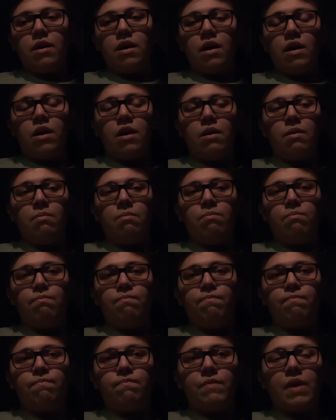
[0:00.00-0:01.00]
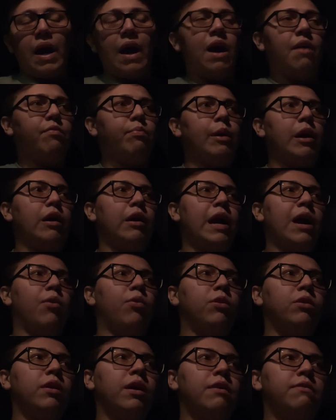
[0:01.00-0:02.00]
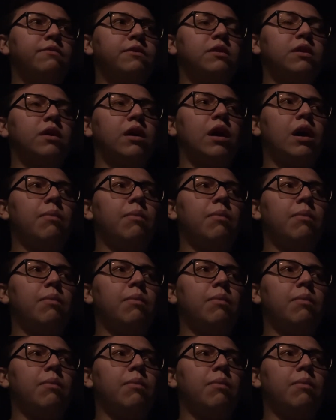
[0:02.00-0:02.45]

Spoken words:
I have about an hour left.